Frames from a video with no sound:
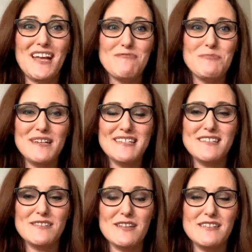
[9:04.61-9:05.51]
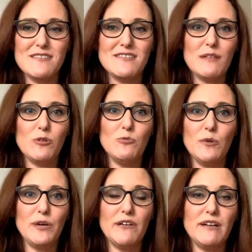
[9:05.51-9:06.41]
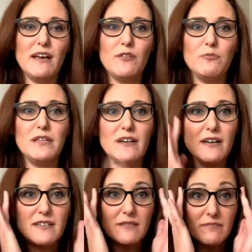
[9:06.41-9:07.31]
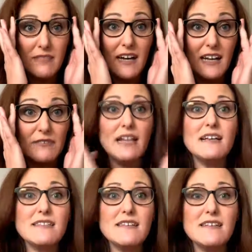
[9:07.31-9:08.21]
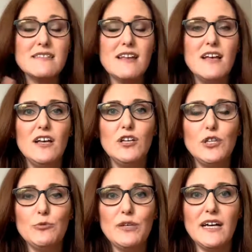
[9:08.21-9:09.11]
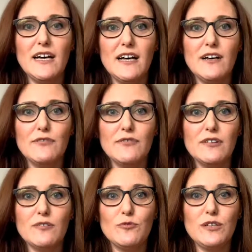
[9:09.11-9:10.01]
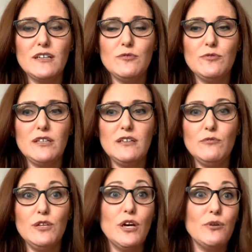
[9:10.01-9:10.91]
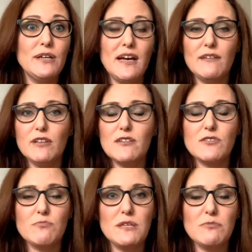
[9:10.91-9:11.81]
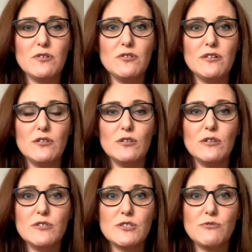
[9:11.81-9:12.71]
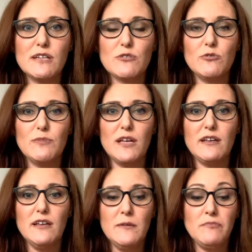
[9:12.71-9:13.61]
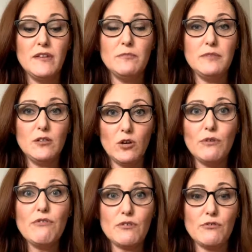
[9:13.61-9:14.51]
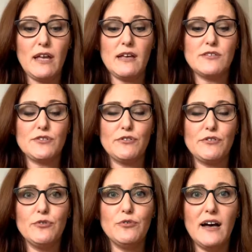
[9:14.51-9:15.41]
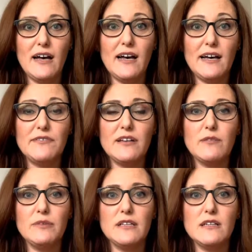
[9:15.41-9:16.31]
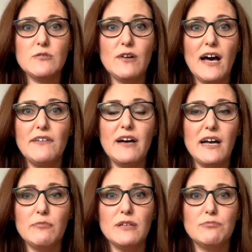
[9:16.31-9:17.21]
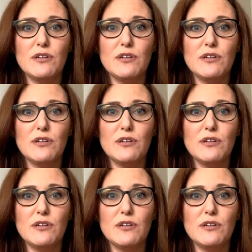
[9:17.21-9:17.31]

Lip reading: everybody is disabled one way or another, because I have glasses. We know and have lots of people close to us who may be going through cancer, who have diabetes, who have high blood